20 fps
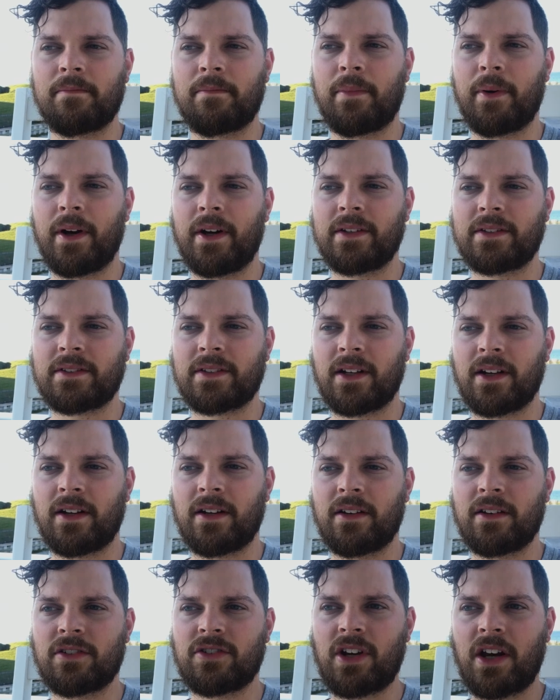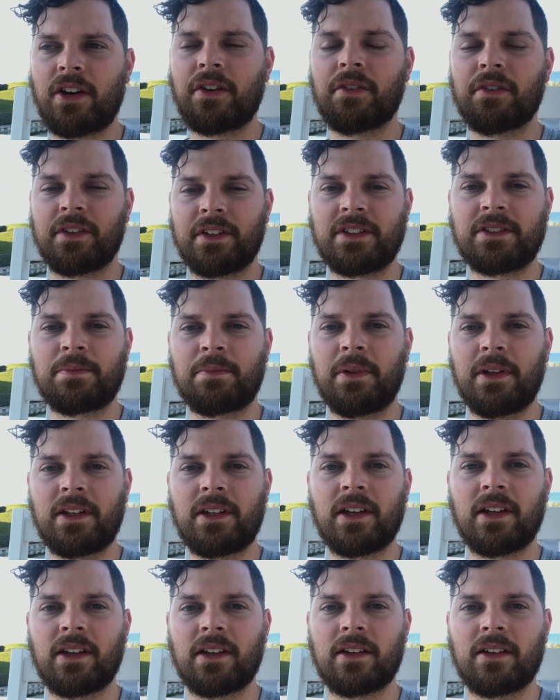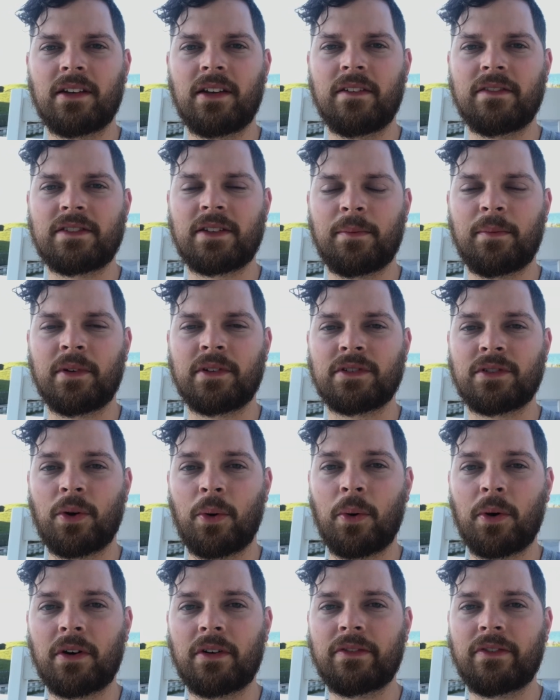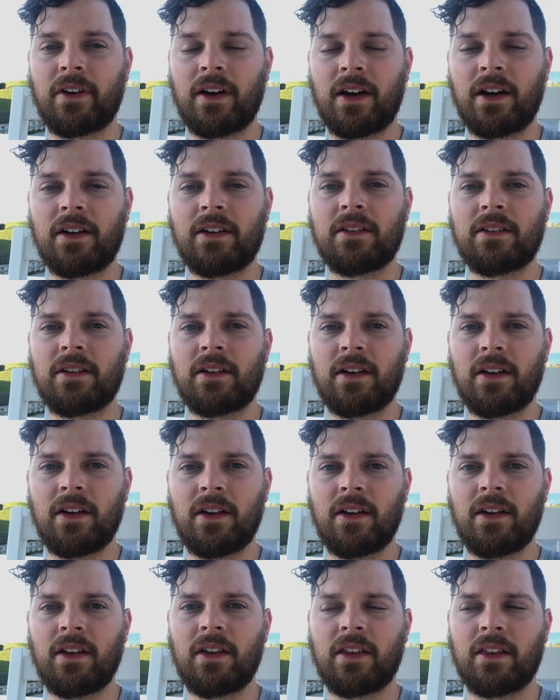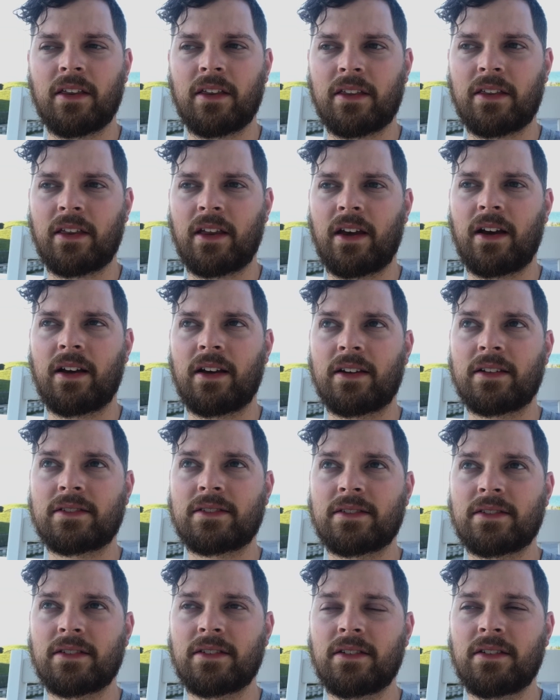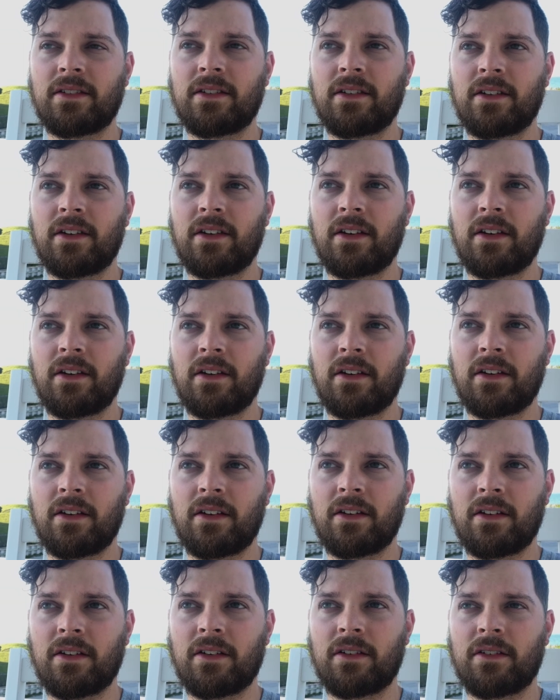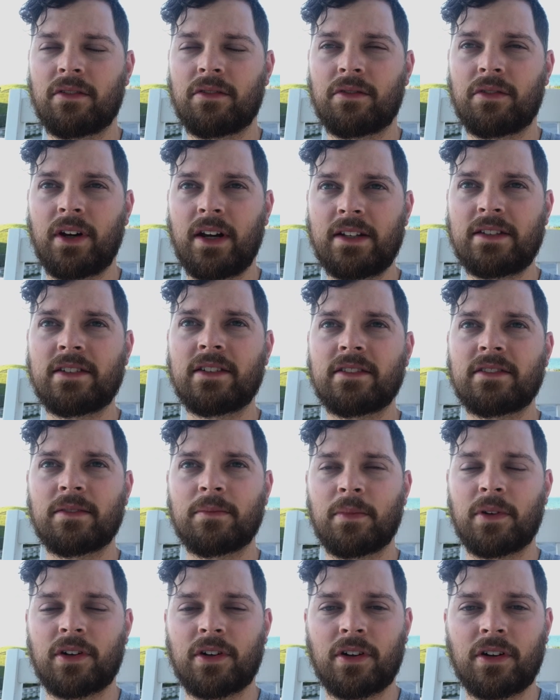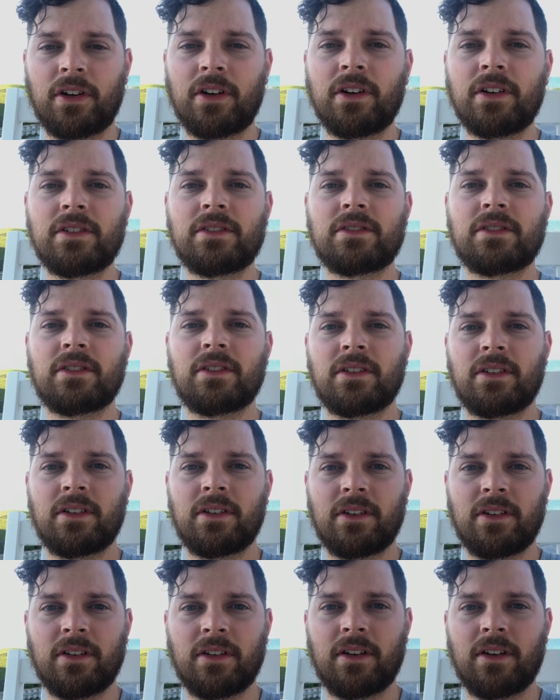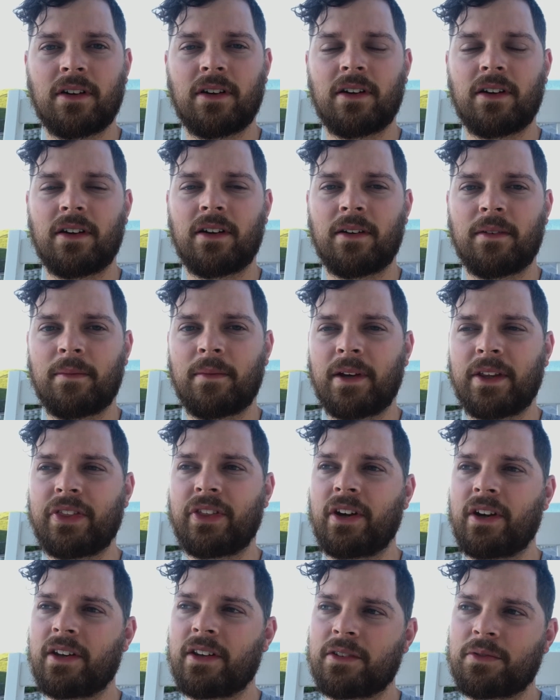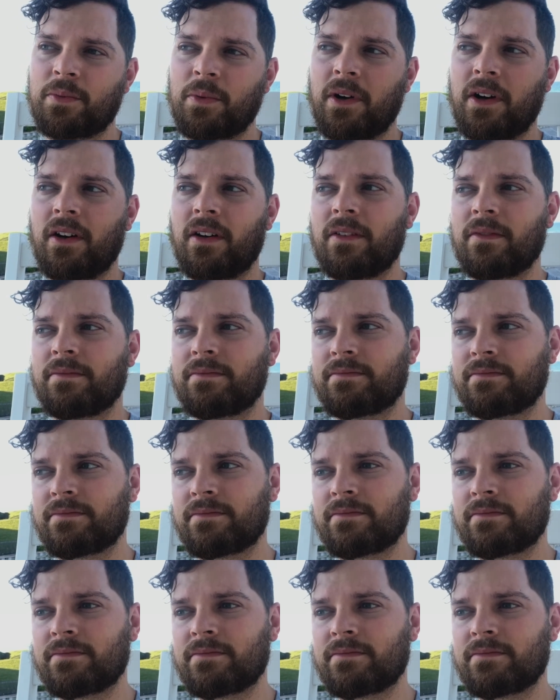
But generally speaking, if someone's horrified that racism occurs, I thought as well,